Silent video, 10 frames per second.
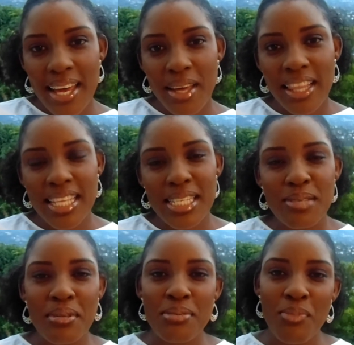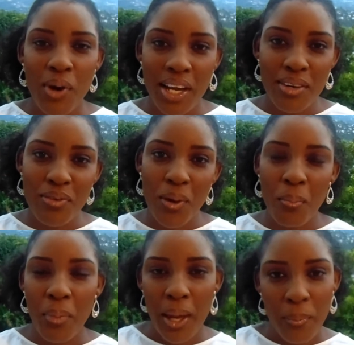Hi, this is Miss Bowen
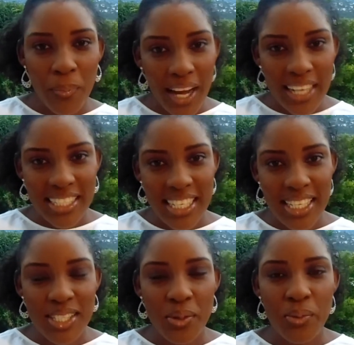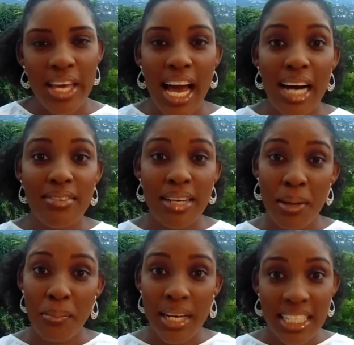from Pep Practice. We have
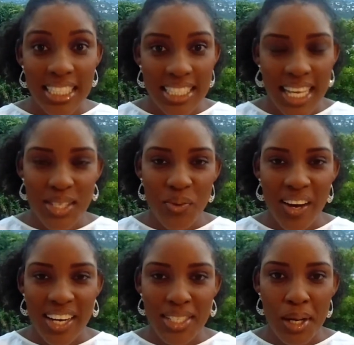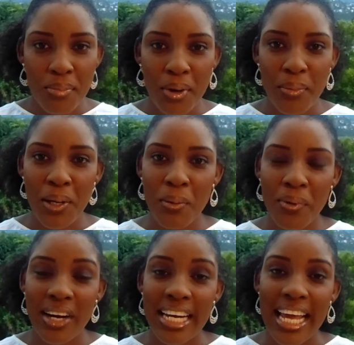an ability test workshop coming
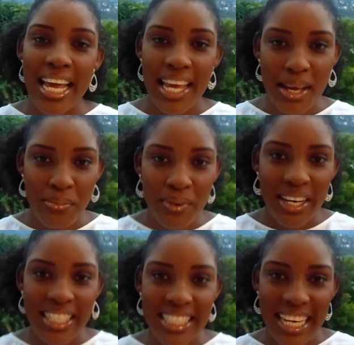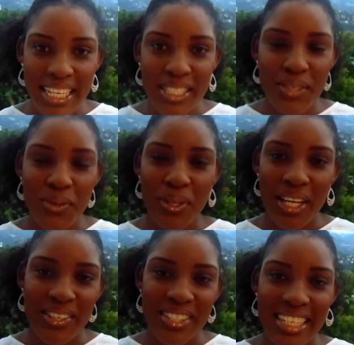up on April 10th,
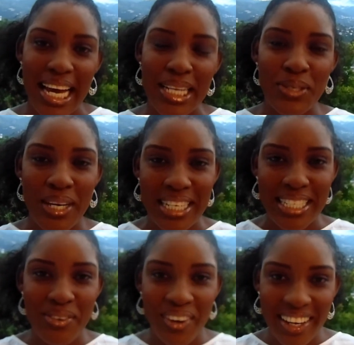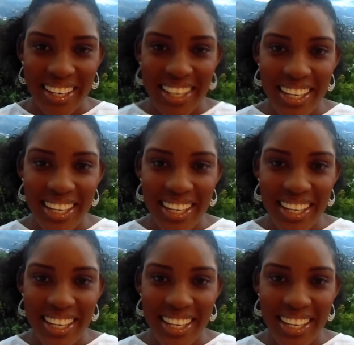2021.